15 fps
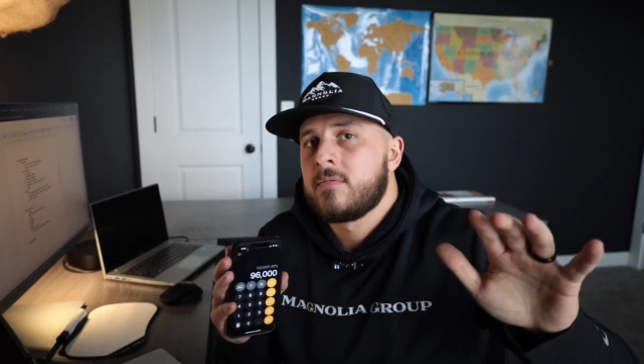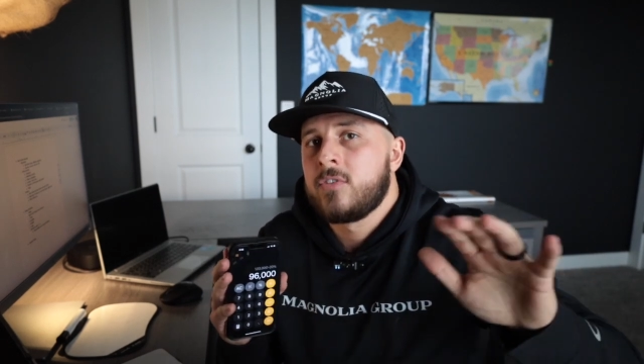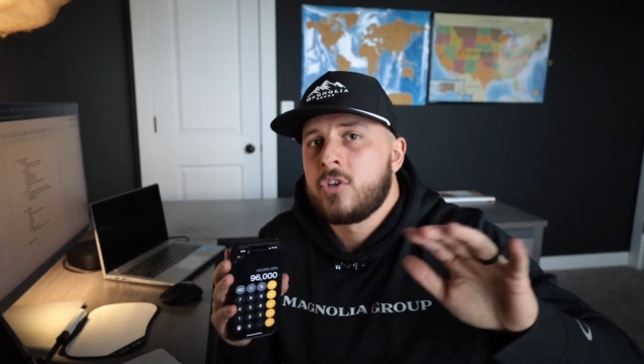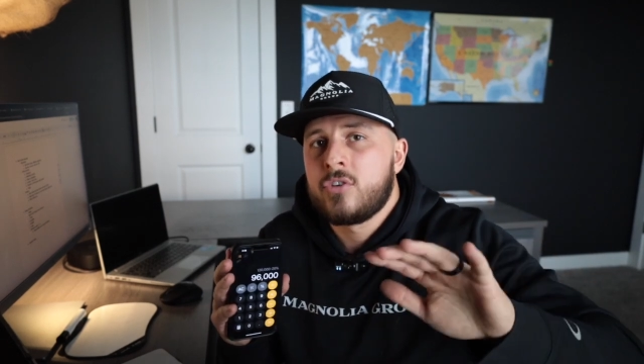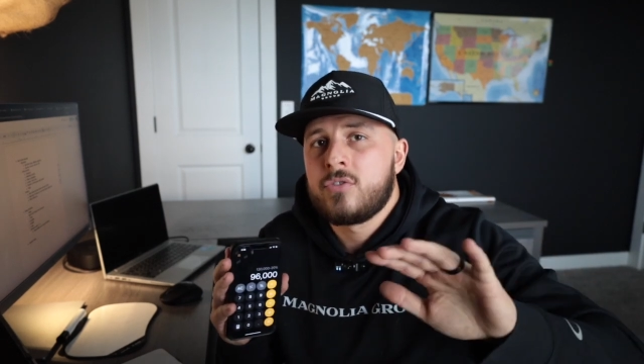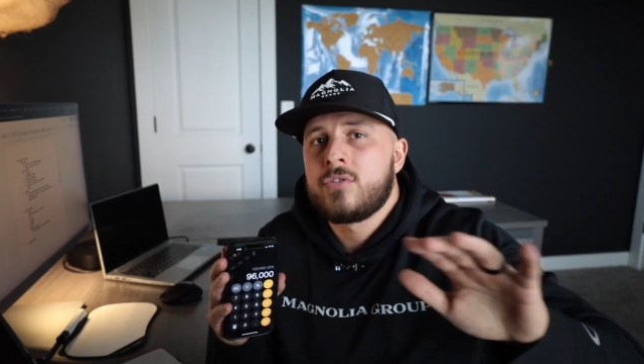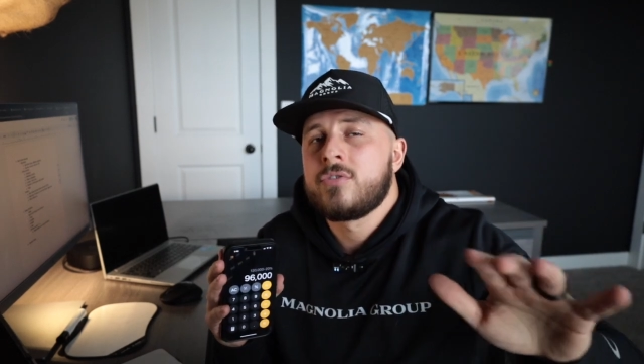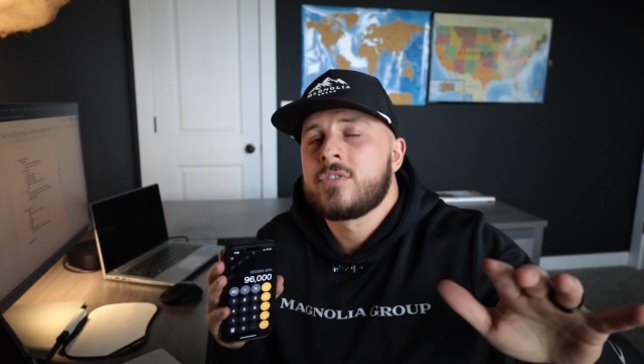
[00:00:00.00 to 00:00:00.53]

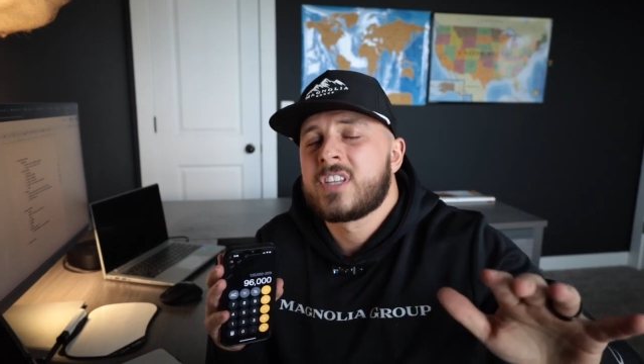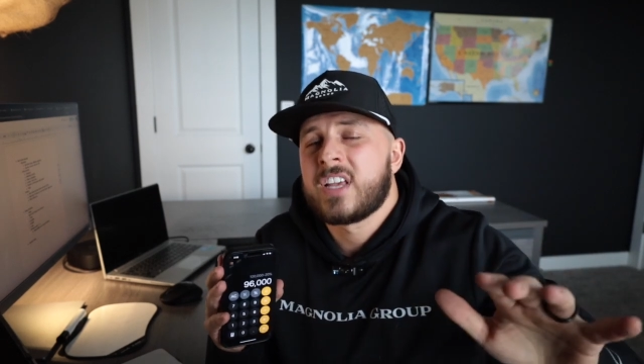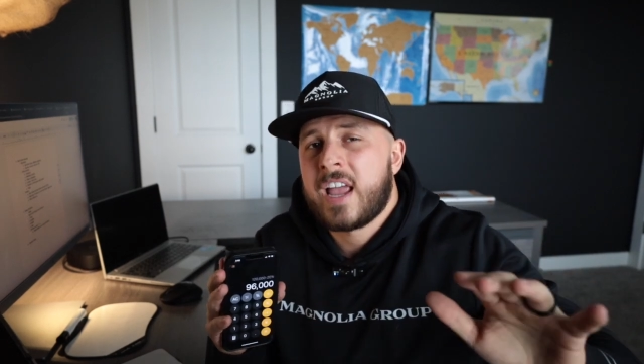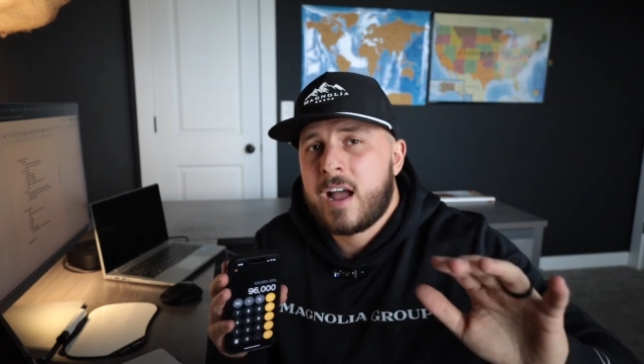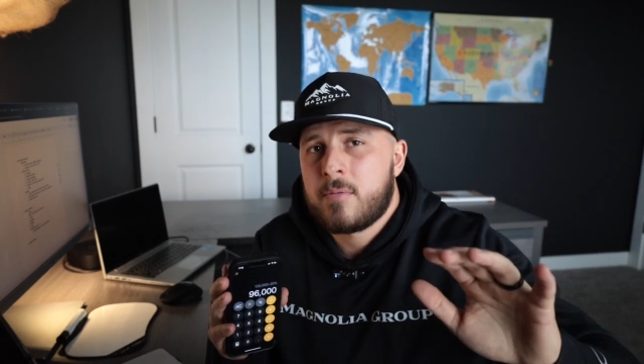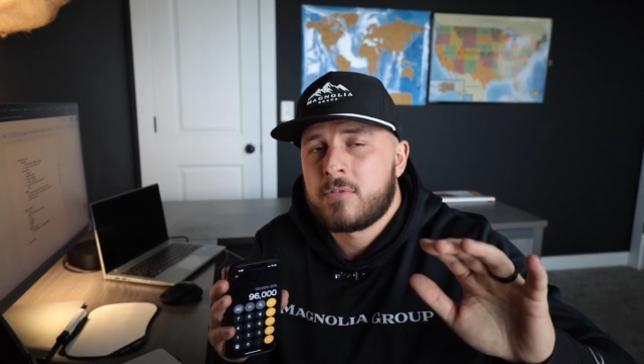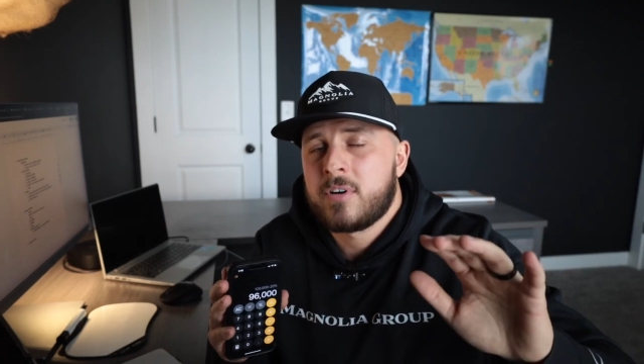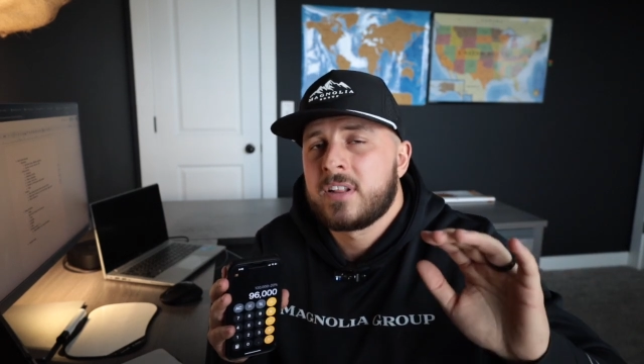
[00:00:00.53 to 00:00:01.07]
You use the
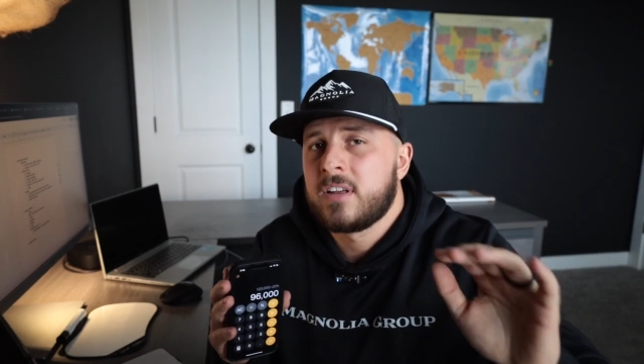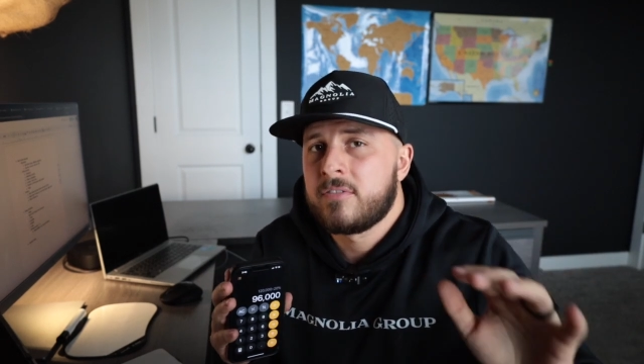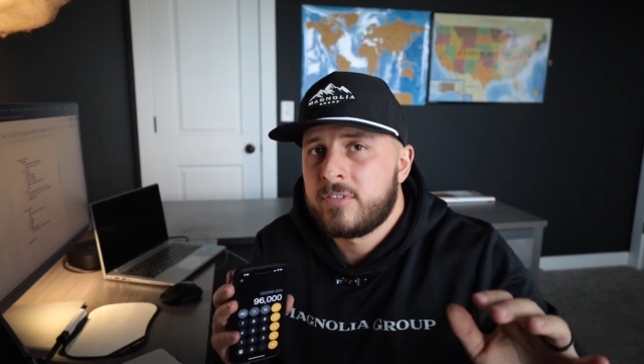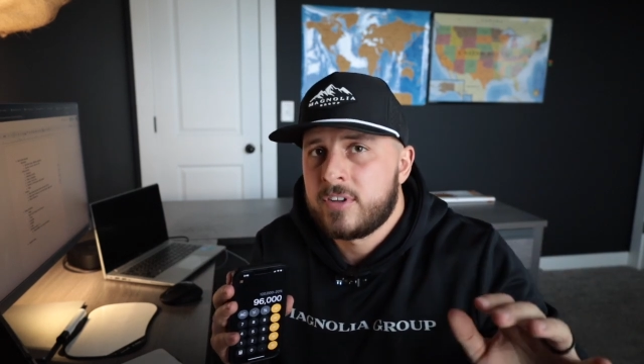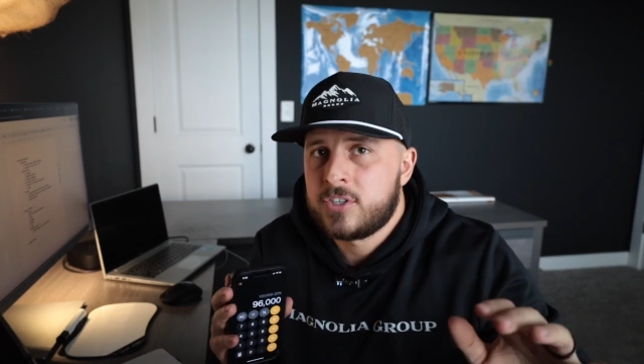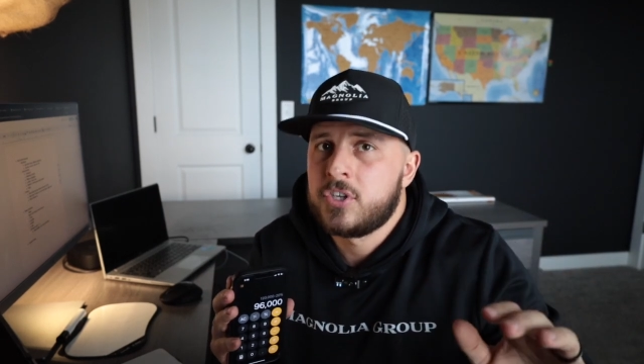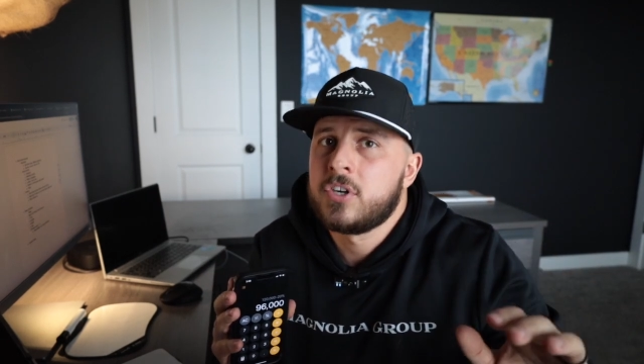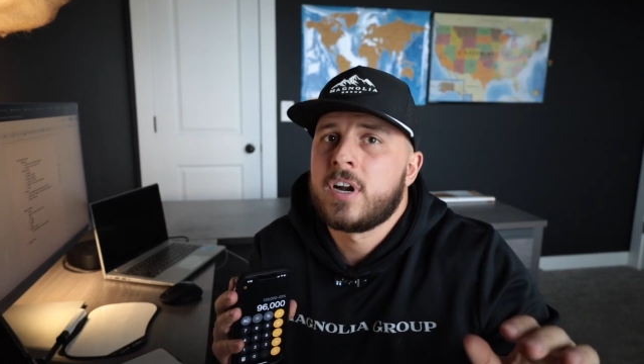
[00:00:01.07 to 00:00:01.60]
cap rate that
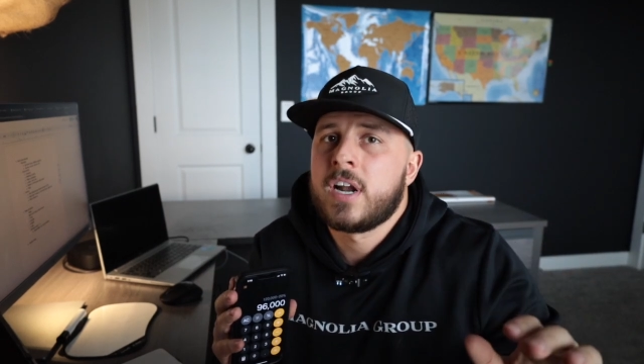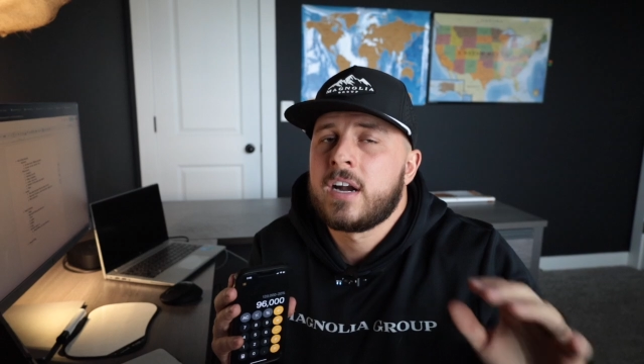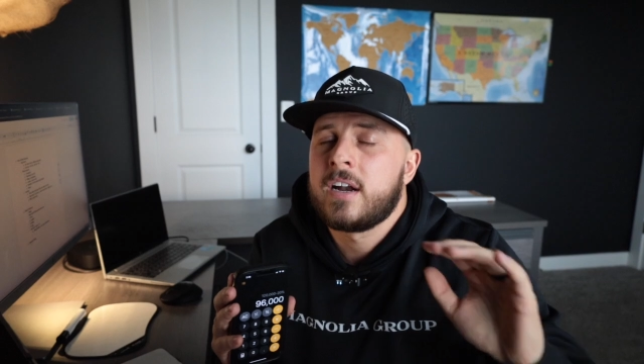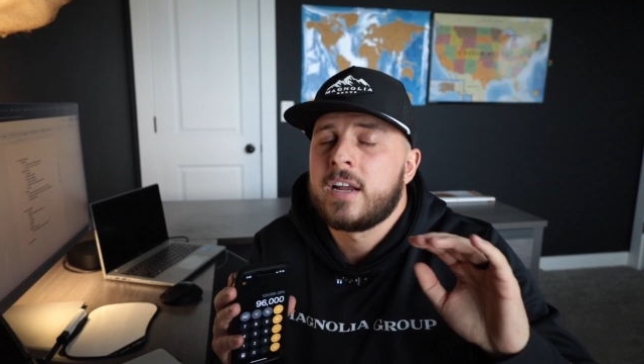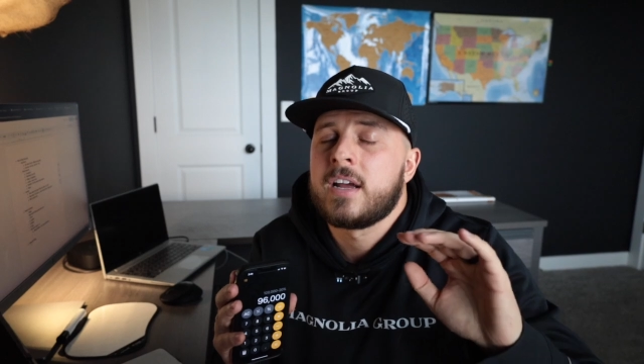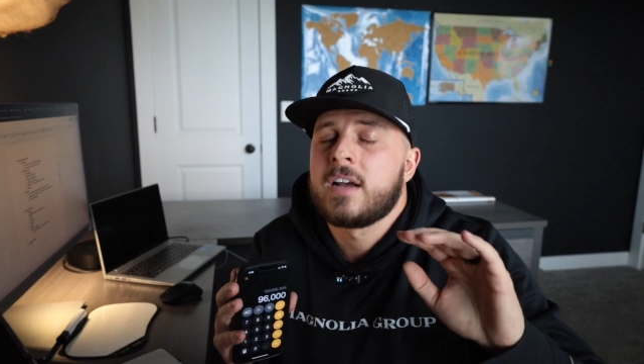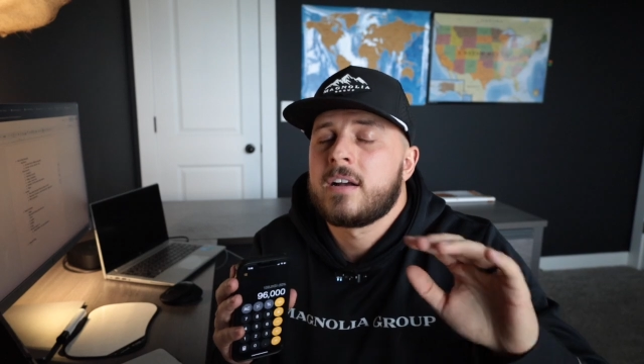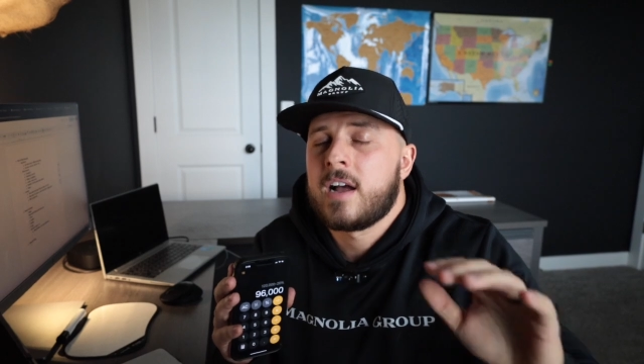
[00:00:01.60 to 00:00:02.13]
fits your area.